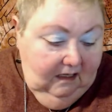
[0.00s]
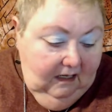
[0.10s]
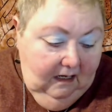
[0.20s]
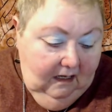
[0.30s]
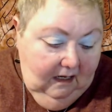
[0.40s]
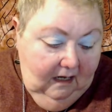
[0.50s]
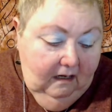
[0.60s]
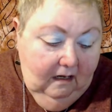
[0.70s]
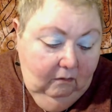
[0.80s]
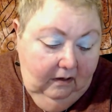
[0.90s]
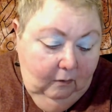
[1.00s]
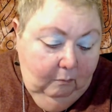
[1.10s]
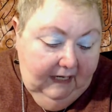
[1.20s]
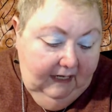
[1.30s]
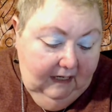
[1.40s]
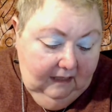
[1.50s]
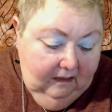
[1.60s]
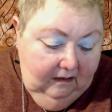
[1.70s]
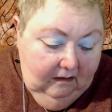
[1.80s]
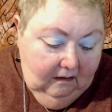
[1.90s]
And don't nobody got the
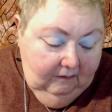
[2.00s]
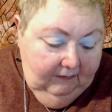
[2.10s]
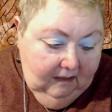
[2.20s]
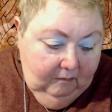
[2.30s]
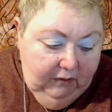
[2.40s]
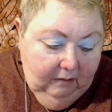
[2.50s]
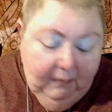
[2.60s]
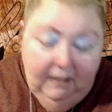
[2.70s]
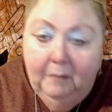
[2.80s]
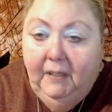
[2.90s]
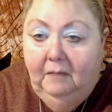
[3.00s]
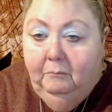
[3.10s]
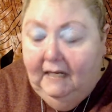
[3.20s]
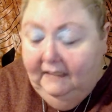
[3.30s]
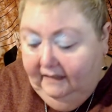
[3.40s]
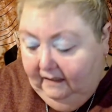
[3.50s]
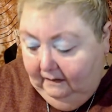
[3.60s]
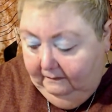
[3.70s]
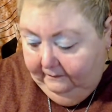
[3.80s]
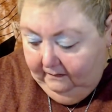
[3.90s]
nerve to come jumping up in my stuff
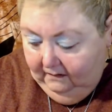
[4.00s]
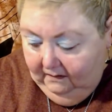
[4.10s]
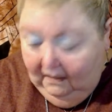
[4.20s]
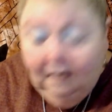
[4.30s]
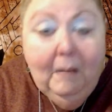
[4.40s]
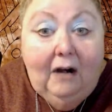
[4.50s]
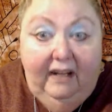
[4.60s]
about it.